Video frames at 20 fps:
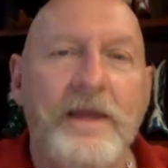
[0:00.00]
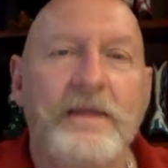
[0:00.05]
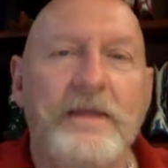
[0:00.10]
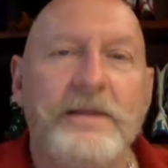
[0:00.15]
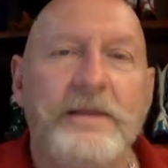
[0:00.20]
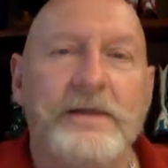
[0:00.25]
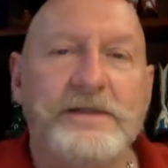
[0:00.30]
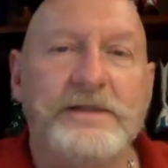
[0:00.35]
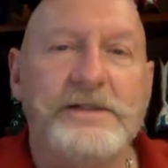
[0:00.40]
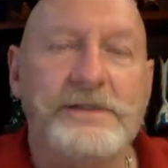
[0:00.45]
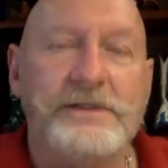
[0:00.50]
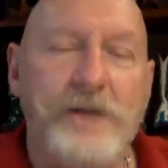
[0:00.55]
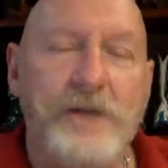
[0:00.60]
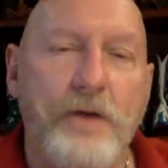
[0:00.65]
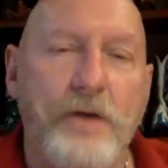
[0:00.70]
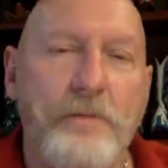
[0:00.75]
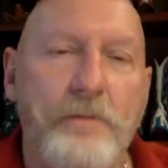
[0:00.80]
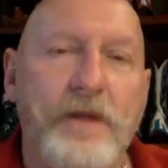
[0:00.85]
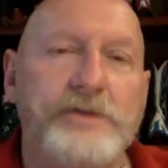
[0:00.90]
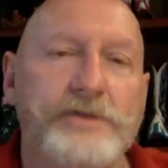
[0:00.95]
There is
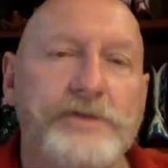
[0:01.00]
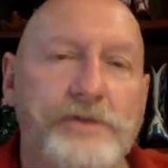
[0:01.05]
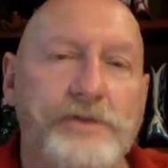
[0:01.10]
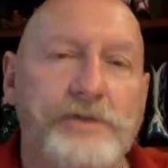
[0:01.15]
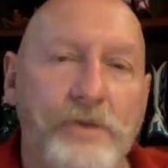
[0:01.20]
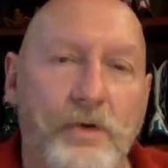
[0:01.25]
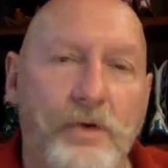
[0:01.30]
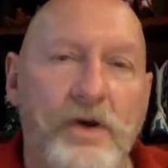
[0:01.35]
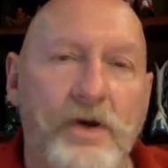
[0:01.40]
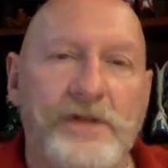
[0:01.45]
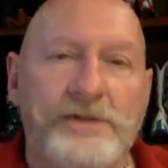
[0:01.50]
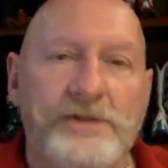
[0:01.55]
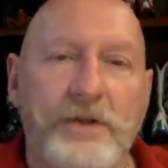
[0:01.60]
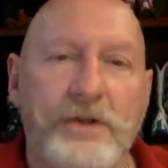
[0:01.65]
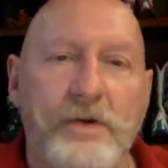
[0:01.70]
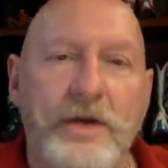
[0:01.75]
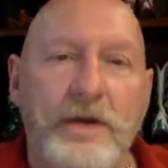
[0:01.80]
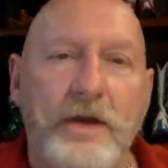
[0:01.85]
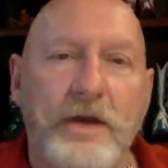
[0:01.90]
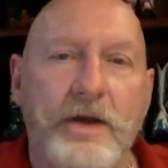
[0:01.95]
so much noise
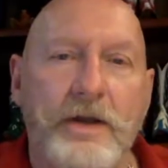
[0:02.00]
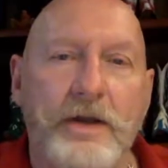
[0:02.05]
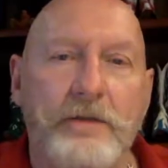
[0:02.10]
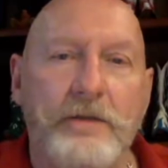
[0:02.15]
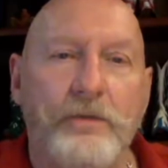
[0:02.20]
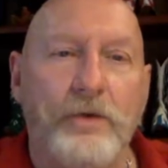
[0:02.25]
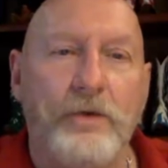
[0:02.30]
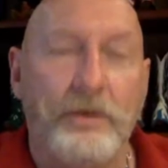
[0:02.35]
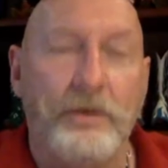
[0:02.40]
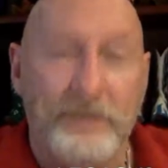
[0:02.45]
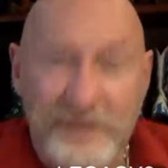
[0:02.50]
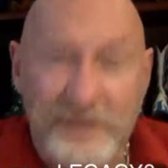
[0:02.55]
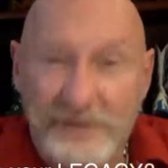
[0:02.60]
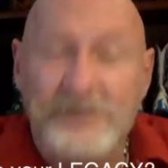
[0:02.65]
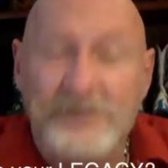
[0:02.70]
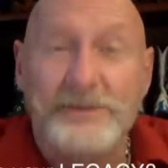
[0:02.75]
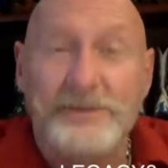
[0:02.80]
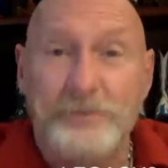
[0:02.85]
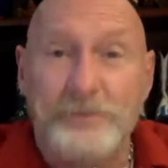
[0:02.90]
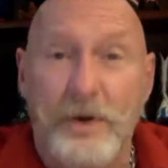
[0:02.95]
going on in the world.
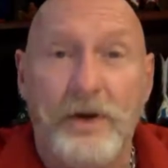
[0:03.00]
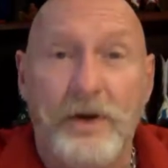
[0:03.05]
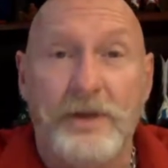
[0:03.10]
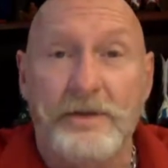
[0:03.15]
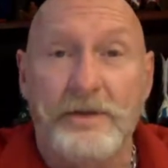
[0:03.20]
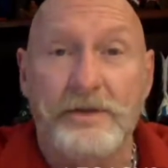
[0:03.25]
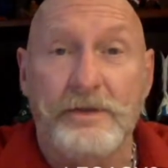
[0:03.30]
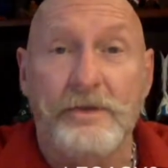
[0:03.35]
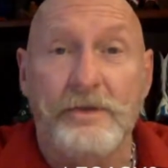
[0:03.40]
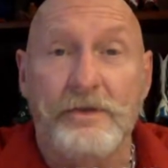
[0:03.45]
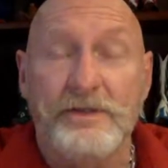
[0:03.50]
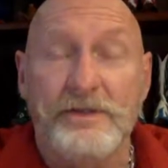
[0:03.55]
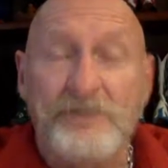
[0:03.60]
This is part of the noise.